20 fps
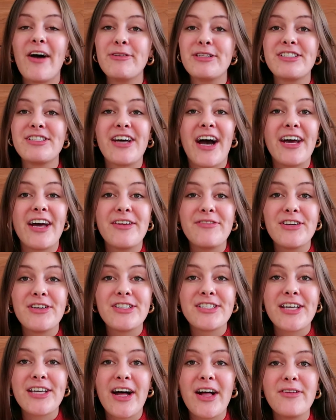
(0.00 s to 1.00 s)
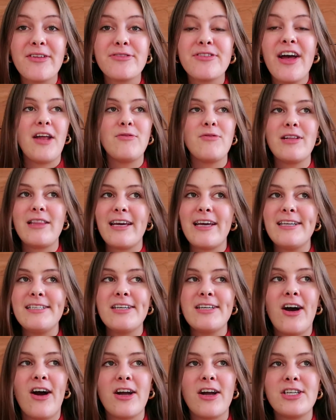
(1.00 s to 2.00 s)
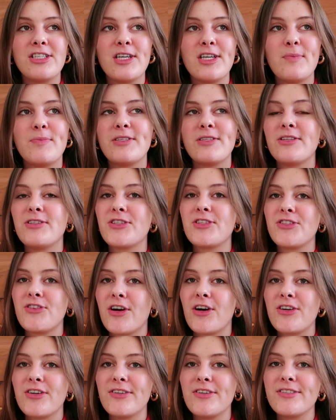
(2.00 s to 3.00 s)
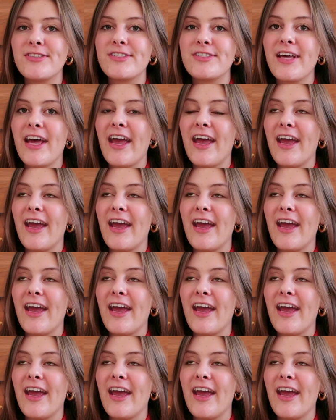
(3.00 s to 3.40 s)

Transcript: outside of yourself and relate to hardships and struggles